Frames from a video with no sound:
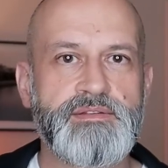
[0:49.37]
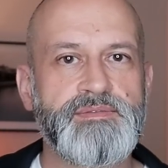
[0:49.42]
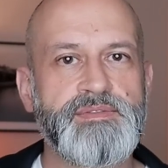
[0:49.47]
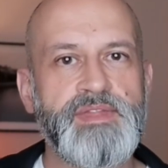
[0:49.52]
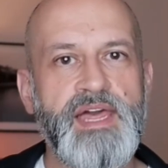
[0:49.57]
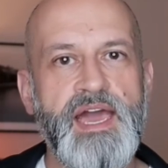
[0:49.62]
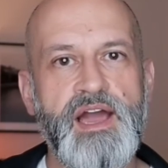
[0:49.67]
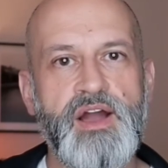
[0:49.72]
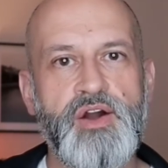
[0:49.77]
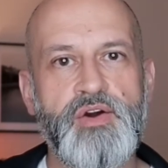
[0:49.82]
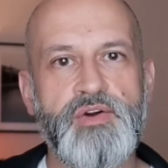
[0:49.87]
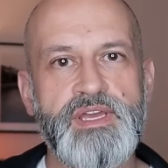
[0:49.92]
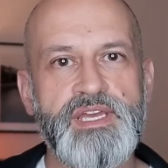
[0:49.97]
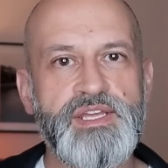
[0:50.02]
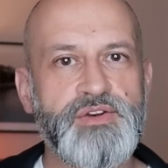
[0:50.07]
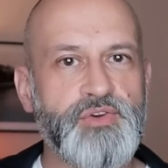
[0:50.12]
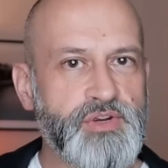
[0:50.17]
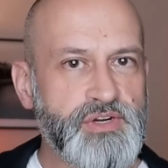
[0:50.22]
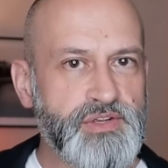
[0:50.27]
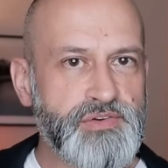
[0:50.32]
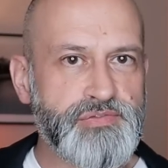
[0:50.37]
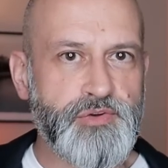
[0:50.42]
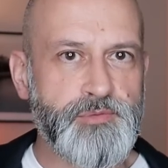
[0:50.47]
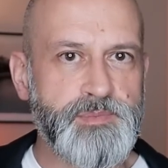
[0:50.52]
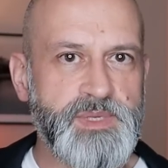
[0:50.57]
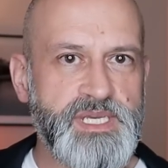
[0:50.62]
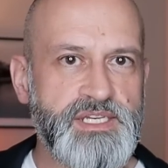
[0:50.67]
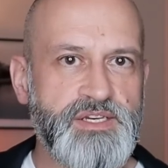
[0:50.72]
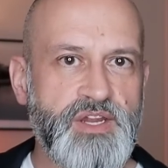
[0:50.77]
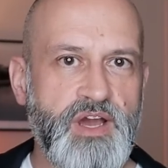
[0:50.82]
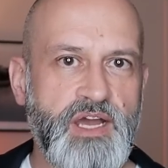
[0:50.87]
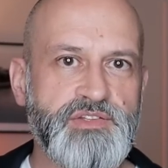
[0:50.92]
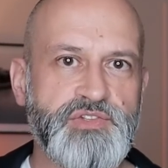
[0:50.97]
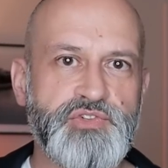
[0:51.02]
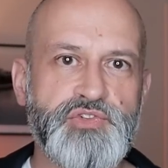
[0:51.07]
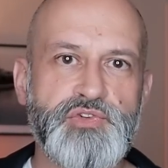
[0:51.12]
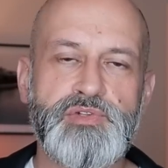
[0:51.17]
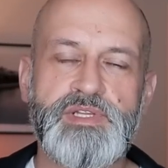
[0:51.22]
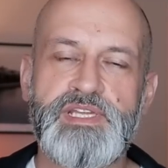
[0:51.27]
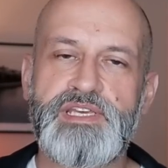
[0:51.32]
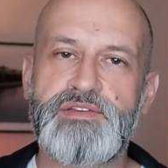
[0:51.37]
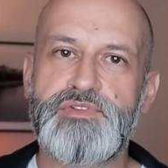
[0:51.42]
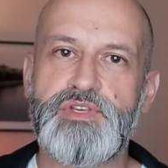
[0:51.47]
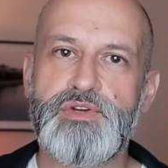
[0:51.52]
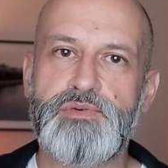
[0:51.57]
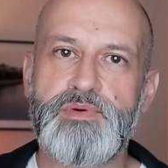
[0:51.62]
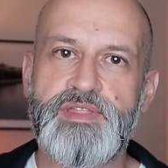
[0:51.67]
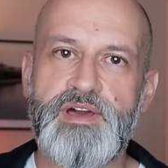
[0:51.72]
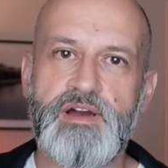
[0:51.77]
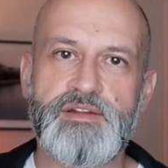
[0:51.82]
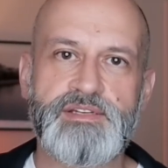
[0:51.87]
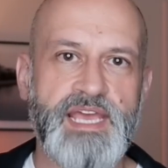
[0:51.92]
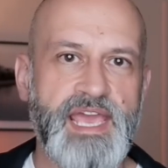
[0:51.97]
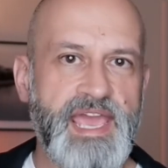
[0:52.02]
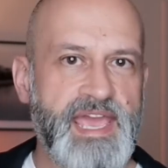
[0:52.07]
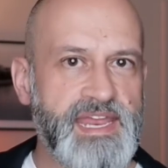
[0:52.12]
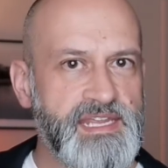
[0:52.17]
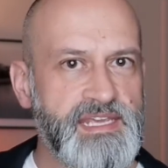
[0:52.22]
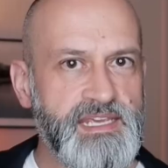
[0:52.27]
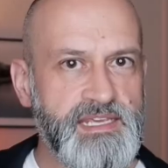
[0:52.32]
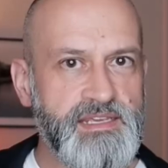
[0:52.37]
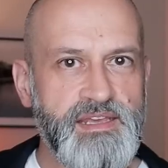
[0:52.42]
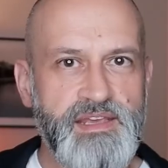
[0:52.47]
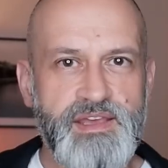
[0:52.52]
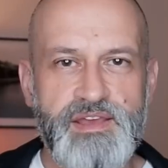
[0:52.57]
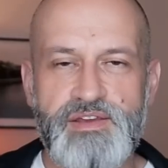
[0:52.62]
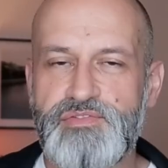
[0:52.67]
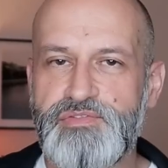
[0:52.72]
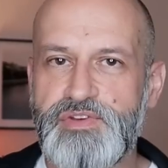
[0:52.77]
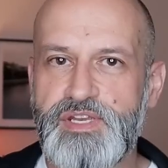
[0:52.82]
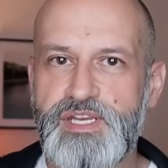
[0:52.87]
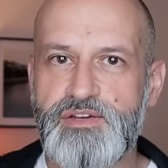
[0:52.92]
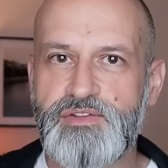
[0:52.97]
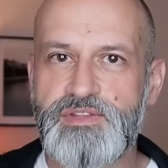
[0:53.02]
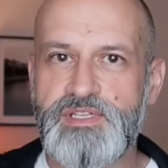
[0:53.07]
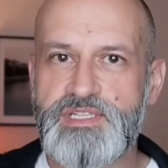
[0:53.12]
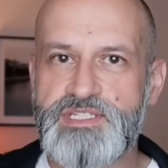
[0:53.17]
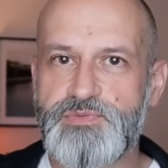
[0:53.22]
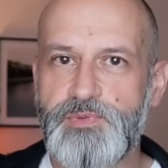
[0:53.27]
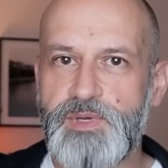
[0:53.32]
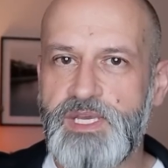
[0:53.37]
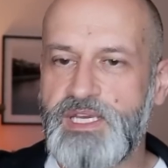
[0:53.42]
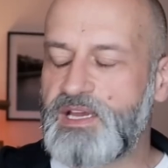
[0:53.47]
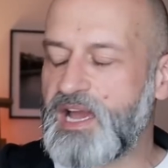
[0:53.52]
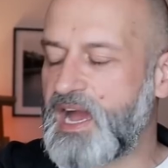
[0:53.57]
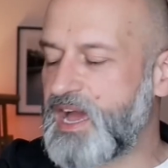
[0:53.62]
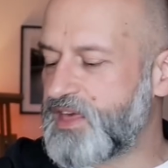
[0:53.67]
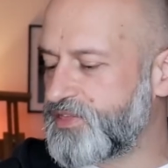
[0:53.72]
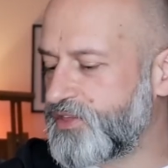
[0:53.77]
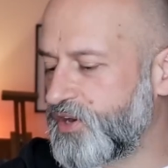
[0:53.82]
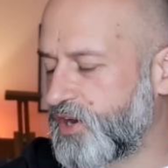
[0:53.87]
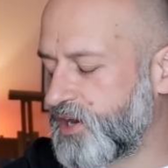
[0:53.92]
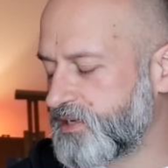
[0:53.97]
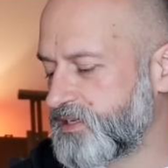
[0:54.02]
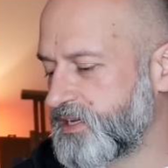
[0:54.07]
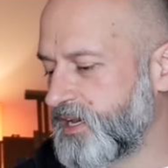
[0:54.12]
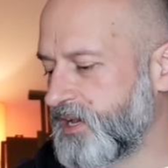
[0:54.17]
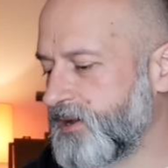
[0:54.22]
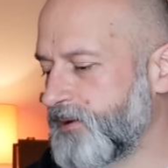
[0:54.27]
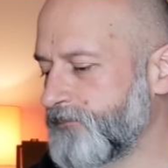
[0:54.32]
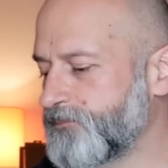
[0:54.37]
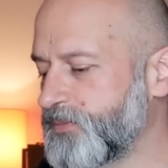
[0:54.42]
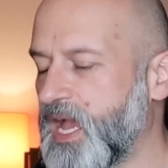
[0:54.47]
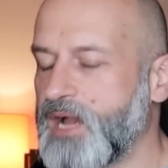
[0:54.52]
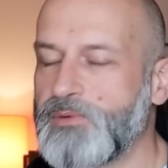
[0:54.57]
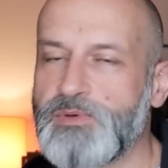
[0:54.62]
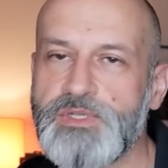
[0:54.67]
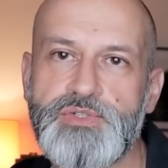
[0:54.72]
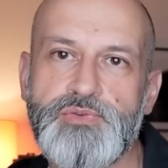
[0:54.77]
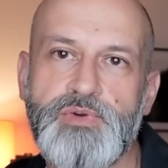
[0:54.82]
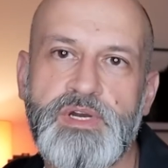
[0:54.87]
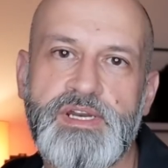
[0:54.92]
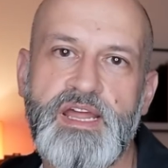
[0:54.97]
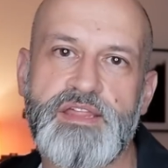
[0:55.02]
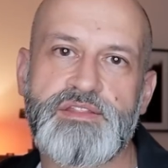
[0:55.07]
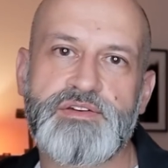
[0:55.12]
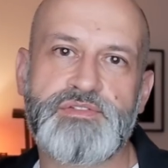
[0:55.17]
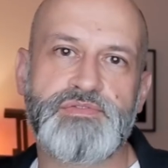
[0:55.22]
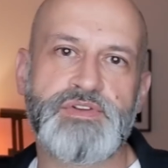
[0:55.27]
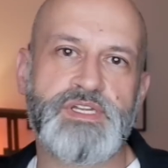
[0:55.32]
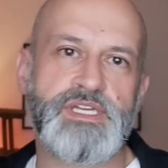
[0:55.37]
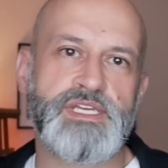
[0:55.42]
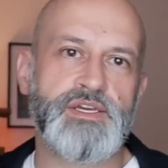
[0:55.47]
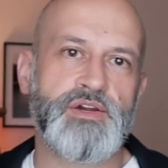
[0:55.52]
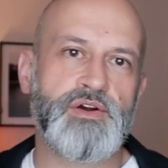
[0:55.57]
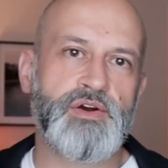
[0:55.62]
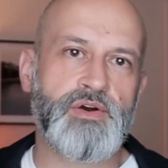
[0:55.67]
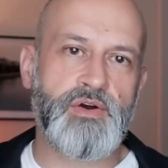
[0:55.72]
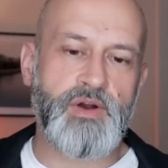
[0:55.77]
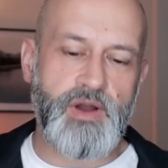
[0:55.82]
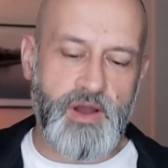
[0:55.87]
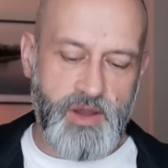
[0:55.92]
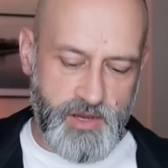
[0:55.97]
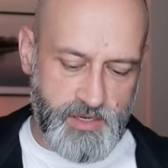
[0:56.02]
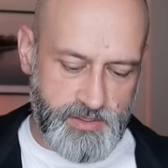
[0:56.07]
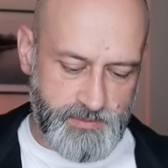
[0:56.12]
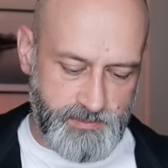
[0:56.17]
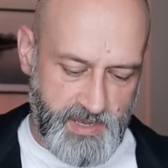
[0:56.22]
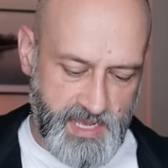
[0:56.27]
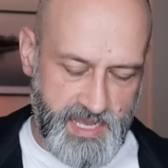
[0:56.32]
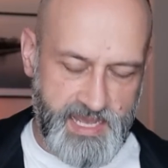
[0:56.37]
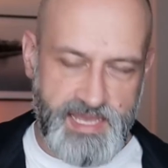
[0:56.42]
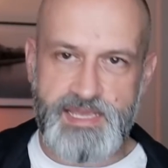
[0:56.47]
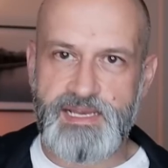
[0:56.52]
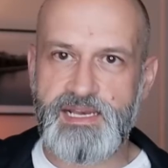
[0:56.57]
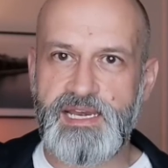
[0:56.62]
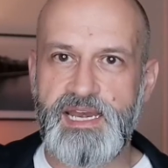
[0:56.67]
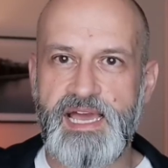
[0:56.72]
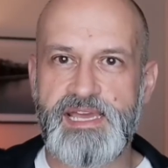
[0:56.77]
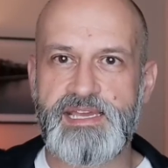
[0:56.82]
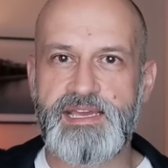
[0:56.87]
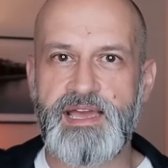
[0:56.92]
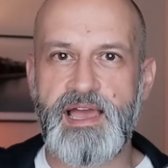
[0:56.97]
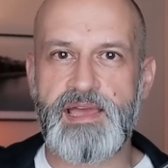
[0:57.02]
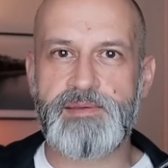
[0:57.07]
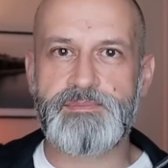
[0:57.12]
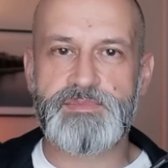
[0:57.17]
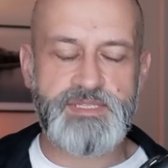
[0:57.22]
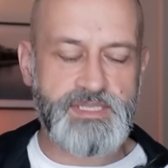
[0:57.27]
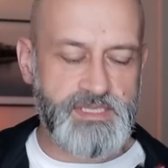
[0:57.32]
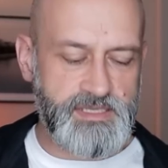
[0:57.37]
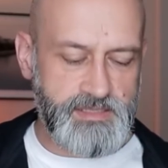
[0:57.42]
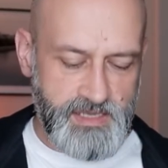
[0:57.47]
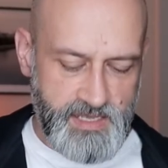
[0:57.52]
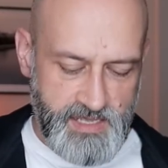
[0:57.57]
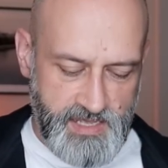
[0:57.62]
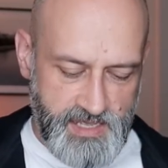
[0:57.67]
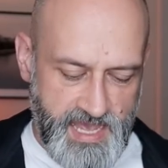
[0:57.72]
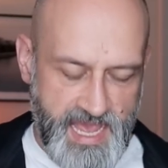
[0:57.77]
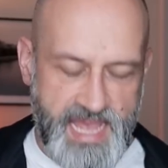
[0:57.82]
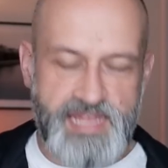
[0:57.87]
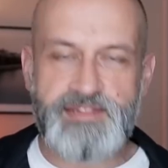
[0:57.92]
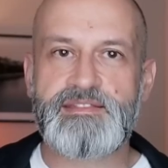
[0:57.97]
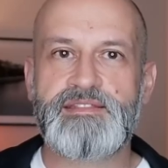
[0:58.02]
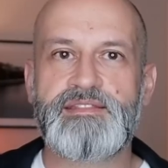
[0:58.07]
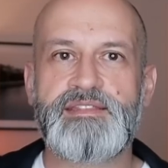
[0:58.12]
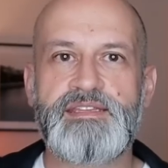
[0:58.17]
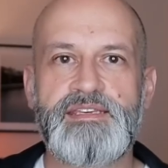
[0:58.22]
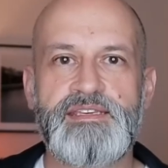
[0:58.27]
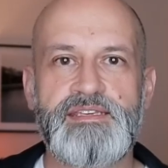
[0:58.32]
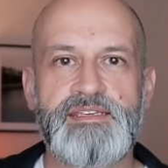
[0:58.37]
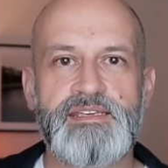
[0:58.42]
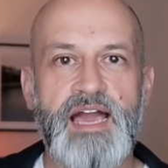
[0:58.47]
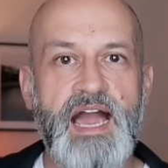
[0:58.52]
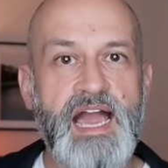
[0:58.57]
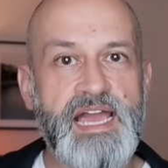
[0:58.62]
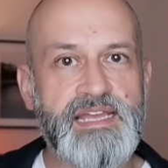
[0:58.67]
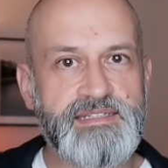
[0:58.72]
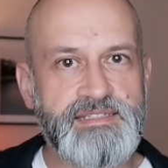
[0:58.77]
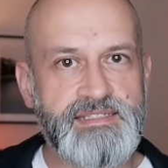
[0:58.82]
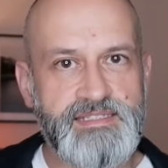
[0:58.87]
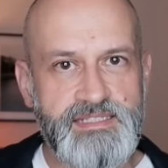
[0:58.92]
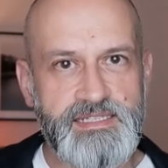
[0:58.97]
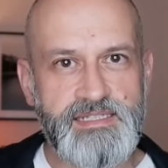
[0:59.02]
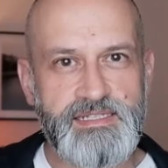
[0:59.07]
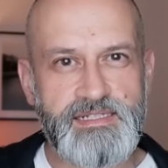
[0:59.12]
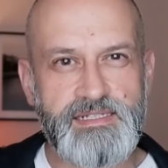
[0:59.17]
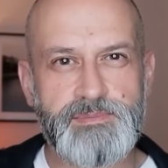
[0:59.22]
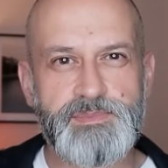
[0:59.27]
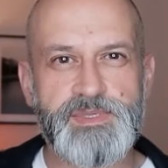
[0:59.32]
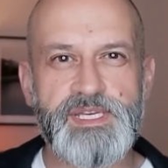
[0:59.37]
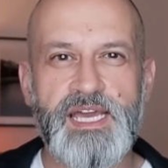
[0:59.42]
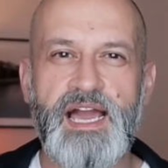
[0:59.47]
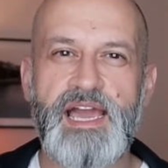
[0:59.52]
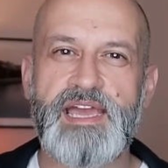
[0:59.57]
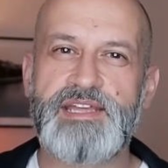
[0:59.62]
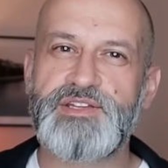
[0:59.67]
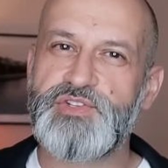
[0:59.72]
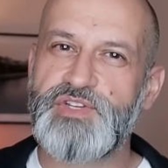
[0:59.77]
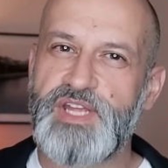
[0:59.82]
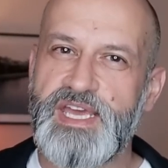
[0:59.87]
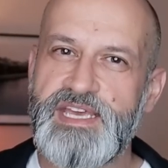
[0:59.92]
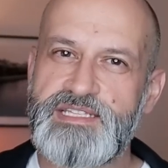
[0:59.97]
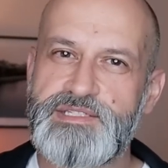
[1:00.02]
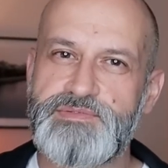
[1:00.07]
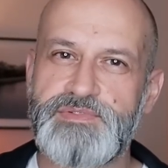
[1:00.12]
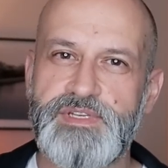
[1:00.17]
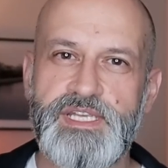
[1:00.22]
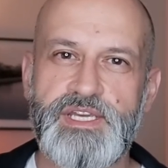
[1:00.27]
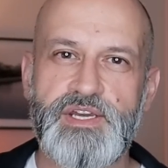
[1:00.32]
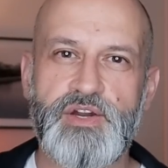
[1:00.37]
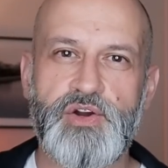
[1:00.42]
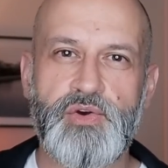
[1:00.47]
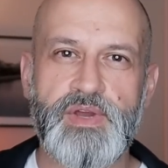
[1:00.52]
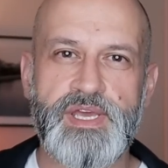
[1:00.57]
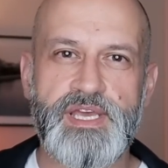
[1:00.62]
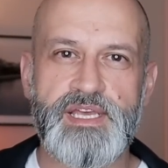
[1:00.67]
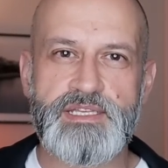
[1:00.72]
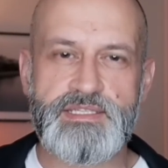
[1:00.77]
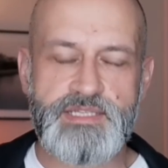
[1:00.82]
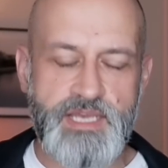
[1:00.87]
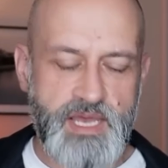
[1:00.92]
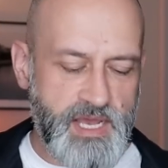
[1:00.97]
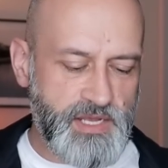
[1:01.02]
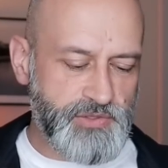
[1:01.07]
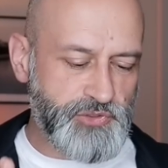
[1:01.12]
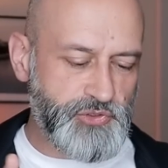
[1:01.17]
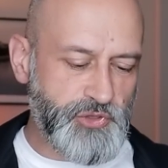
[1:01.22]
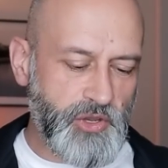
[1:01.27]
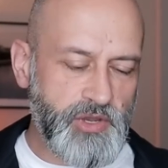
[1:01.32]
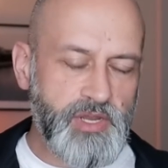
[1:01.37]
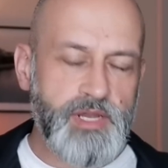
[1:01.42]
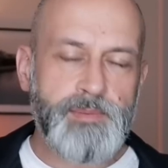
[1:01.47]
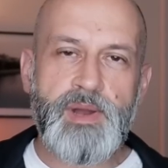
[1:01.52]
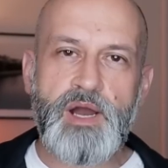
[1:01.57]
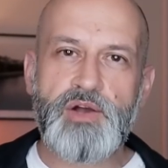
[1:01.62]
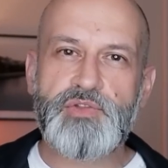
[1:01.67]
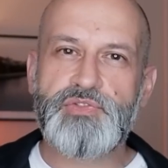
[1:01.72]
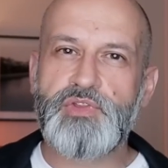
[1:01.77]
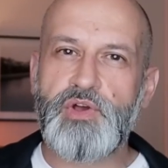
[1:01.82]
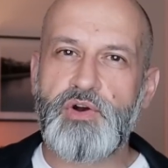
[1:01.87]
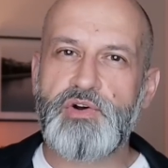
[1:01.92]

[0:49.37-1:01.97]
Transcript: Now, in order for me not to leave you without any video this week, I thought I would do another video on my Leica M-D, and the idea behind today's video is to talk about